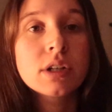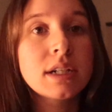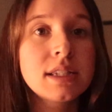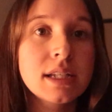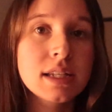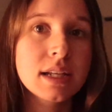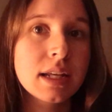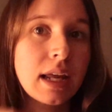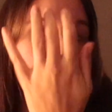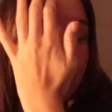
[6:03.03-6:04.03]
Chris is
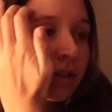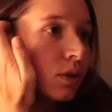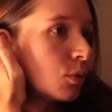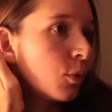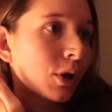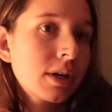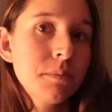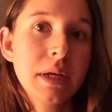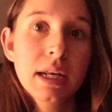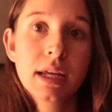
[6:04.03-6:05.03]
in a little work
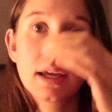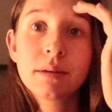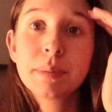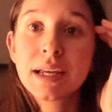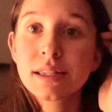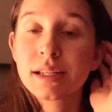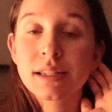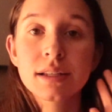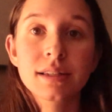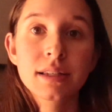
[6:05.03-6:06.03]
meeting and
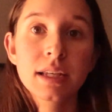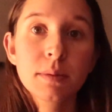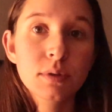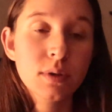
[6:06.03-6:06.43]
Paisley's asleep,